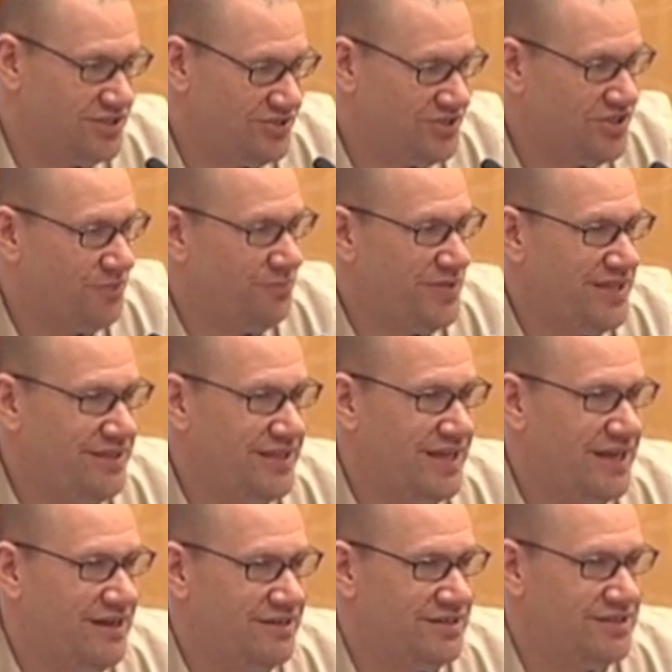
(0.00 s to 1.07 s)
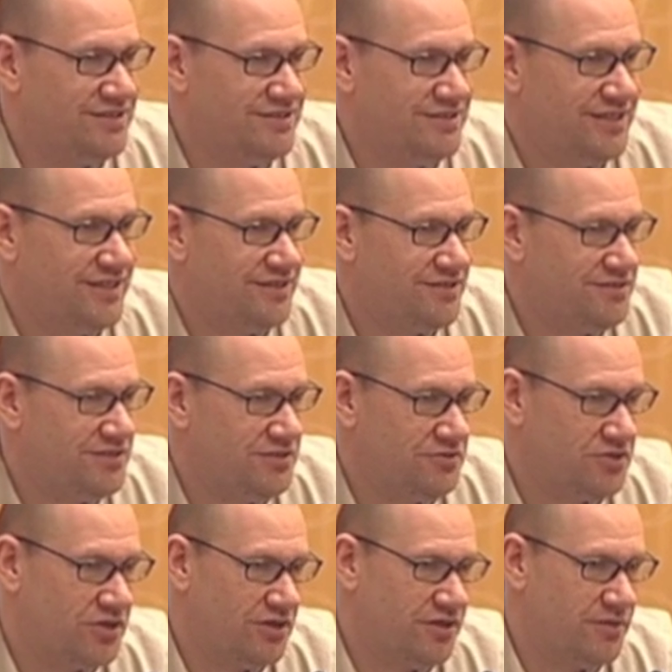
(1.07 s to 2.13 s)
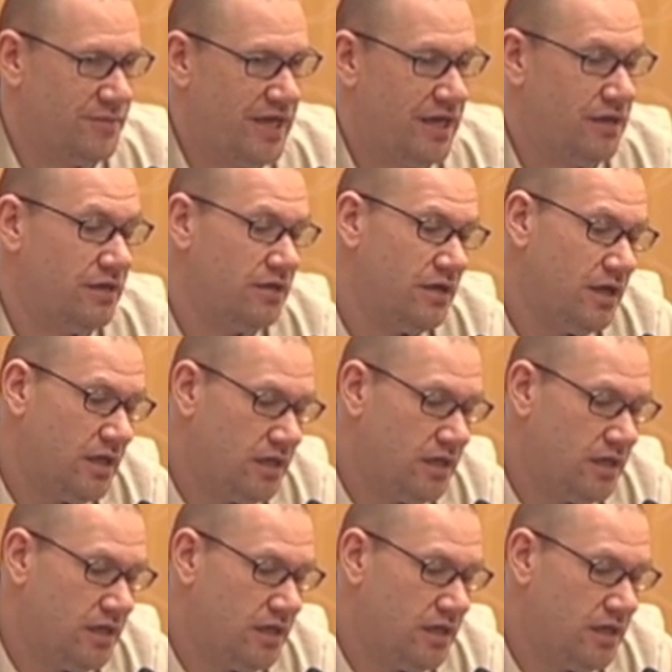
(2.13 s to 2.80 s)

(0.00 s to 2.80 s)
jump in there and like you know call them out.